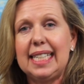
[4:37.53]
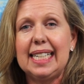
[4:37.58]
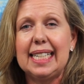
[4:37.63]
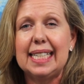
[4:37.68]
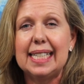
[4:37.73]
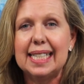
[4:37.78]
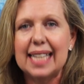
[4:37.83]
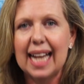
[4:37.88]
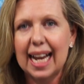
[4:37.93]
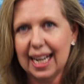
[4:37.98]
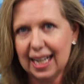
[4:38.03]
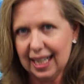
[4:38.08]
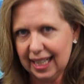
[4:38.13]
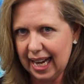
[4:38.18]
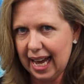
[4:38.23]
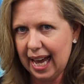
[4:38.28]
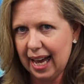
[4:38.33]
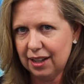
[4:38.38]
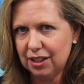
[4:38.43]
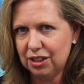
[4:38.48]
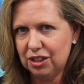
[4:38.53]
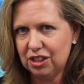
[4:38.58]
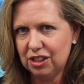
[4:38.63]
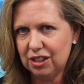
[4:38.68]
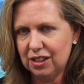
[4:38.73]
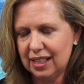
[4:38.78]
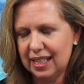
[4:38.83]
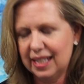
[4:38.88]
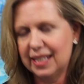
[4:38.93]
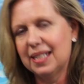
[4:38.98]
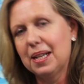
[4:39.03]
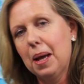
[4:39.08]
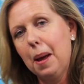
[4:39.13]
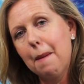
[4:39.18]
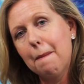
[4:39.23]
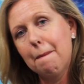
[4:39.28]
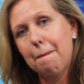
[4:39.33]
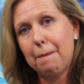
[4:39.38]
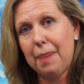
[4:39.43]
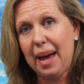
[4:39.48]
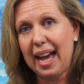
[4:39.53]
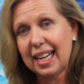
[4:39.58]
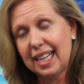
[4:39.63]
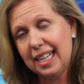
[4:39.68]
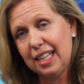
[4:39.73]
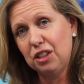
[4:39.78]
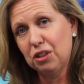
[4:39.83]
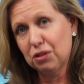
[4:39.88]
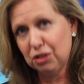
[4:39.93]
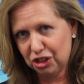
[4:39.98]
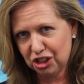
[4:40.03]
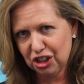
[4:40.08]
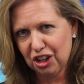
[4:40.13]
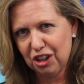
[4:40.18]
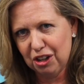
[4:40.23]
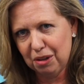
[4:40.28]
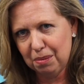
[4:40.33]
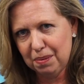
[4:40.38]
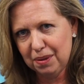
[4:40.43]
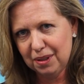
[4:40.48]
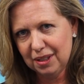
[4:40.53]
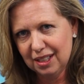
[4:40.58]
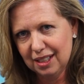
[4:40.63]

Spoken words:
exactly how to do this back in your job.